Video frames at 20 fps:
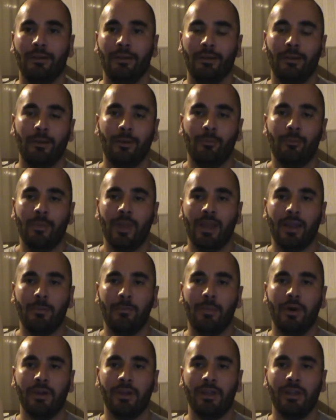you know, make a
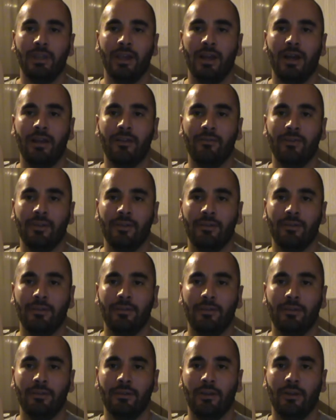monkey out of it,
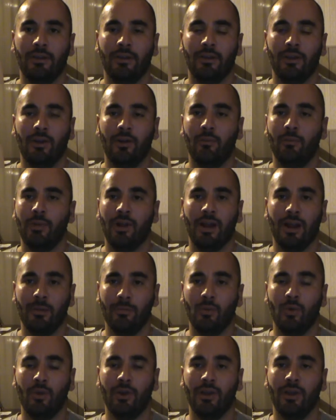and, uh, you know, but
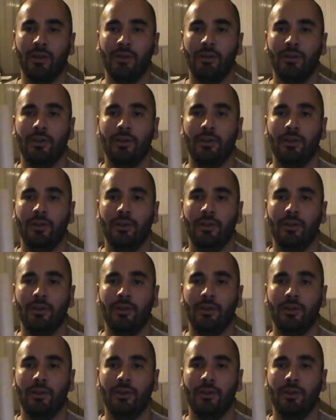I'm going to